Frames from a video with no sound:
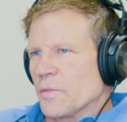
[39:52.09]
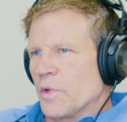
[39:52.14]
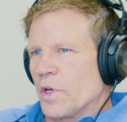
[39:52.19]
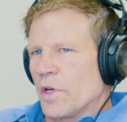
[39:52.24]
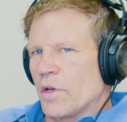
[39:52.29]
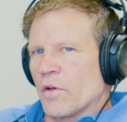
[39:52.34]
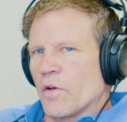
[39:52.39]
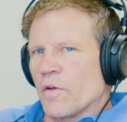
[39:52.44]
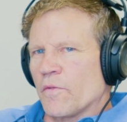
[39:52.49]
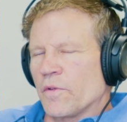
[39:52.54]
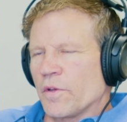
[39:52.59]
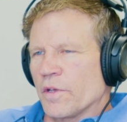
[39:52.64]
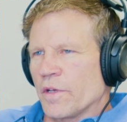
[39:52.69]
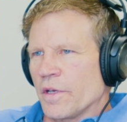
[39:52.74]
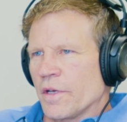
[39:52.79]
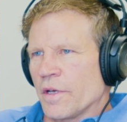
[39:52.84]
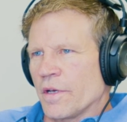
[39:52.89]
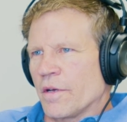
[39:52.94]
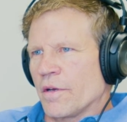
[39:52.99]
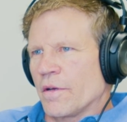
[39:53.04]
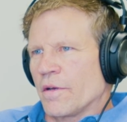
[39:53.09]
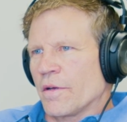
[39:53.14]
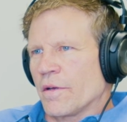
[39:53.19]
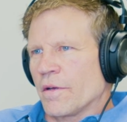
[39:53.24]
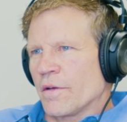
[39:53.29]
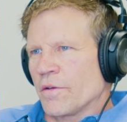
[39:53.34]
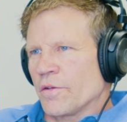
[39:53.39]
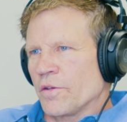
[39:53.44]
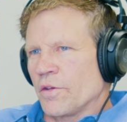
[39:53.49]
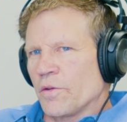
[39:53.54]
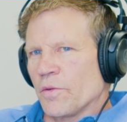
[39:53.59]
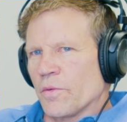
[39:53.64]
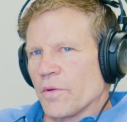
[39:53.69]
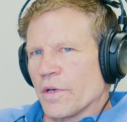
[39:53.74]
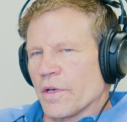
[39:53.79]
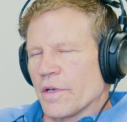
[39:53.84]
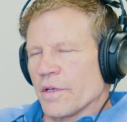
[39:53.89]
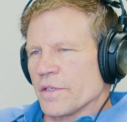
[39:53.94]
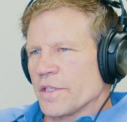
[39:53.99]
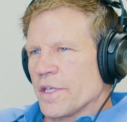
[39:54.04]
Well, hopefully all you
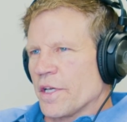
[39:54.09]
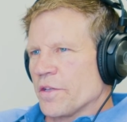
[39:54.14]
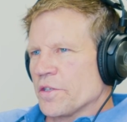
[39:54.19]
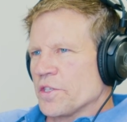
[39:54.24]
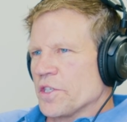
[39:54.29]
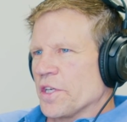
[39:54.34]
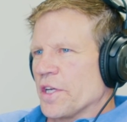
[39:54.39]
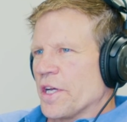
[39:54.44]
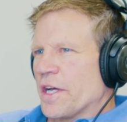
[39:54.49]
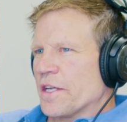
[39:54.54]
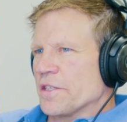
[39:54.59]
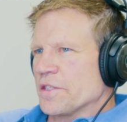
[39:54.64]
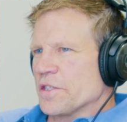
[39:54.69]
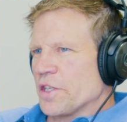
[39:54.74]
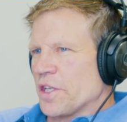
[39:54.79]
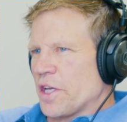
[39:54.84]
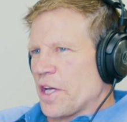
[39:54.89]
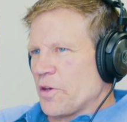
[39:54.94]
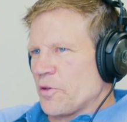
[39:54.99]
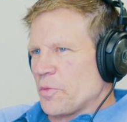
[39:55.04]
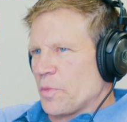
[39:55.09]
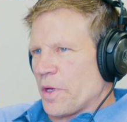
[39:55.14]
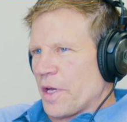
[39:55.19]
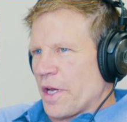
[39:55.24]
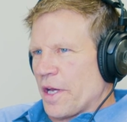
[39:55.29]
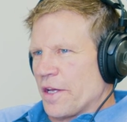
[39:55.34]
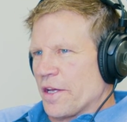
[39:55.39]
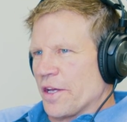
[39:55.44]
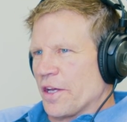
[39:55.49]
intelligent guys in the HBA